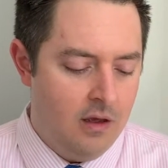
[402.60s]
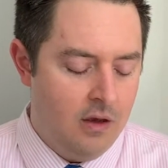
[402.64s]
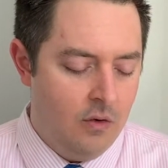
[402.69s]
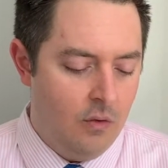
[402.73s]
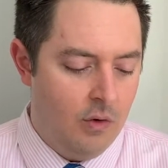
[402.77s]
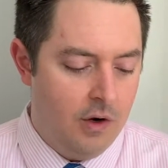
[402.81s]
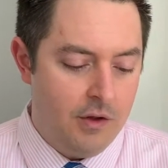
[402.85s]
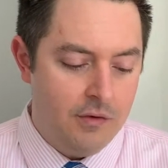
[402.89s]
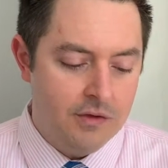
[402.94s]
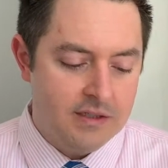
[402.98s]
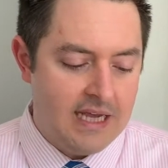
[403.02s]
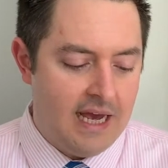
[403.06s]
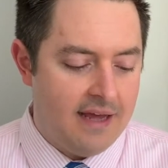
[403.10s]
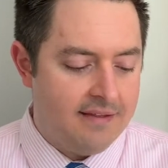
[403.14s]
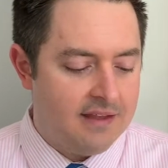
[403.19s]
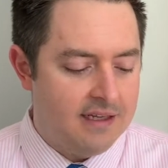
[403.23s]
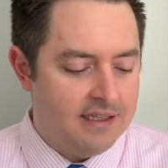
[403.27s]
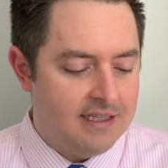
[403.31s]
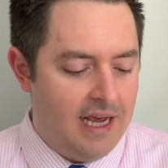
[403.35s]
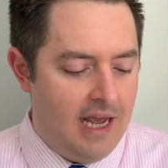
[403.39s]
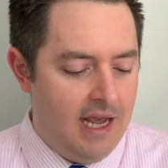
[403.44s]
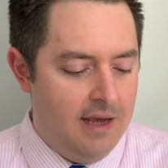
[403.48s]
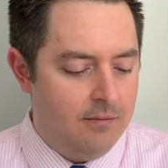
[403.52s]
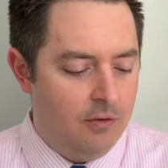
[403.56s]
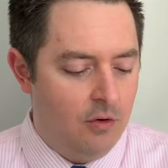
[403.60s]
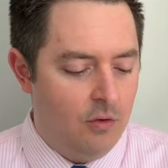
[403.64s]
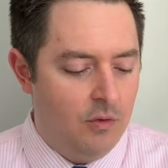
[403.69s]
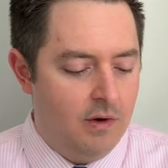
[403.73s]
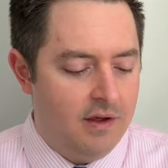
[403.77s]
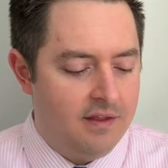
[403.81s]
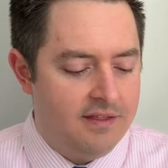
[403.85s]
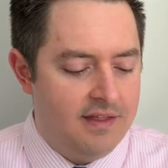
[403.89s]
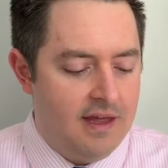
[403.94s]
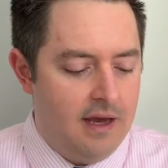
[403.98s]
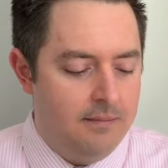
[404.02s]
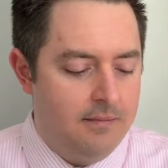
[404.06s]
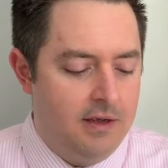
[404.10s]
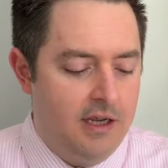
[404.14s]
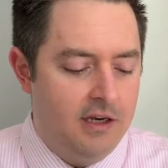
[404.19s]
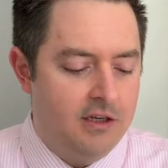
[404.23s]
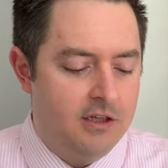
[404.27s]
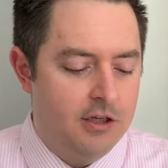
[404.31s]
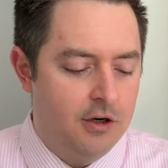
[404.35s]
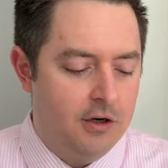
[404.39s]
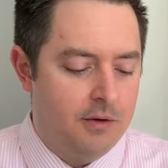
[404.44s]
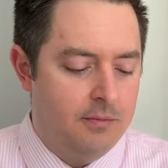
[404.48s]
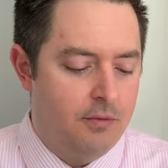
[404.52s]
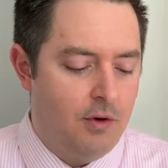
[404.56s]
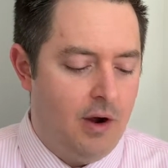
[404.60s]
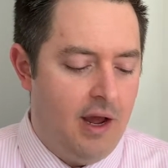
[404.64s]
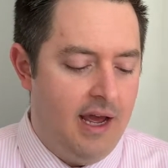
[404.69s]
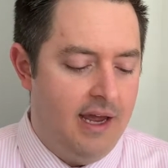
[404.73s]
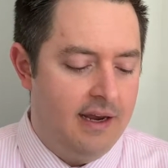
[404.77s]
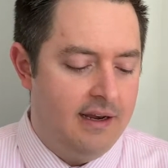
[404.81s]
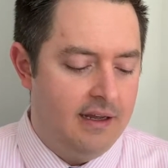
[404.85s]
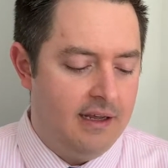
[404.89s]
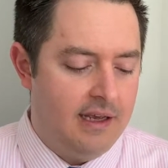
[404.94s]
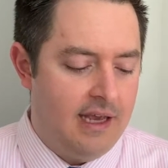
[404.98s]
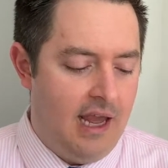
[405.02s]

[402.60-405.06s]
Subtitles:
When he was at the table with them, he took bread,